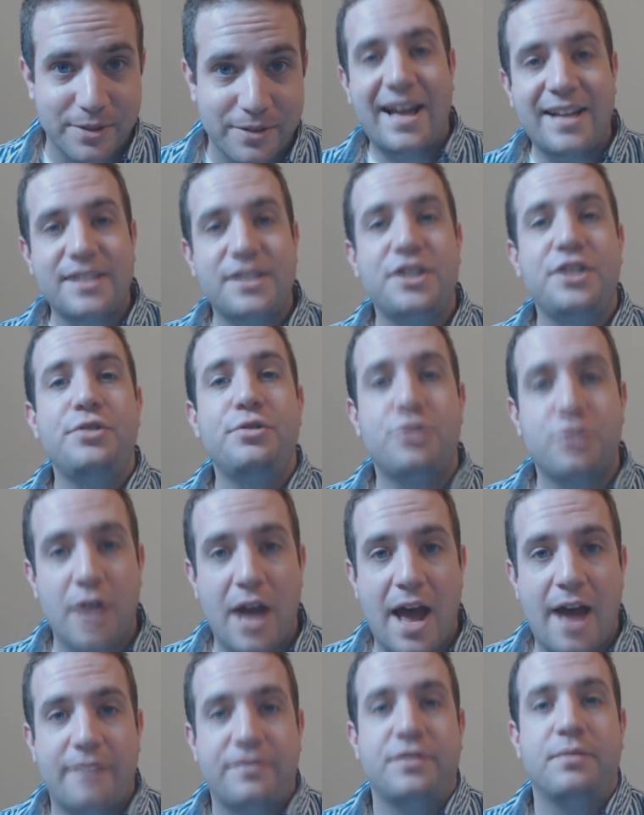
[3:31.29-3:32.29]
As you
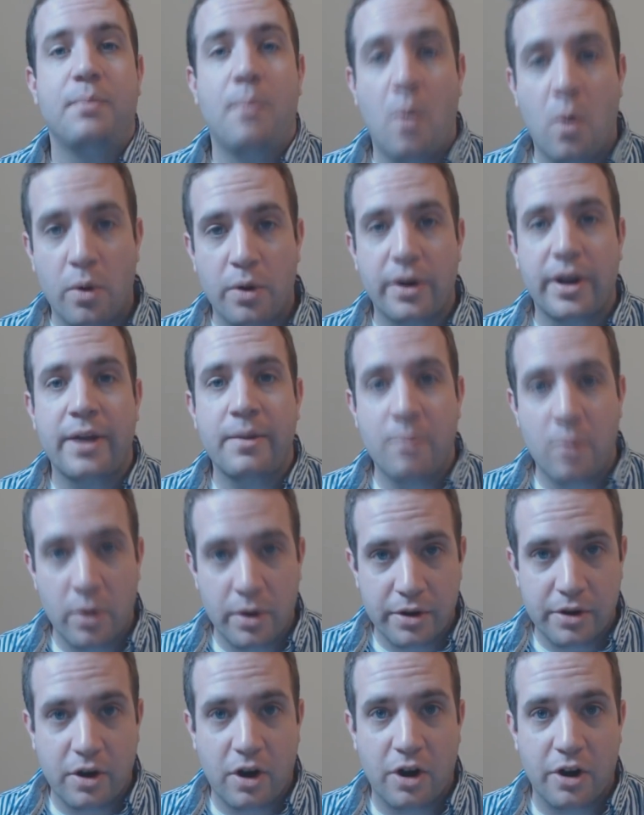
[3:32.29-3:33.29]
draft more and
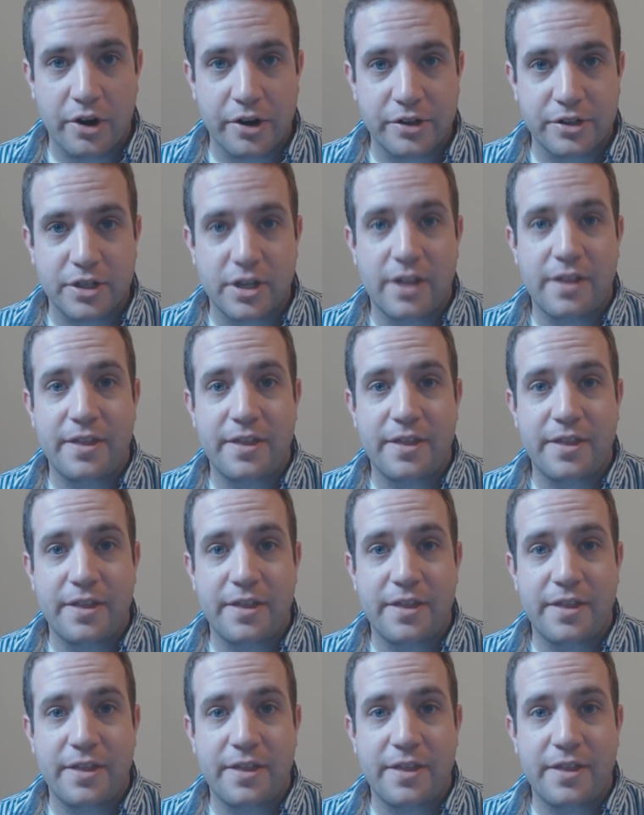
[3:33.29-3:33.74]
more cards,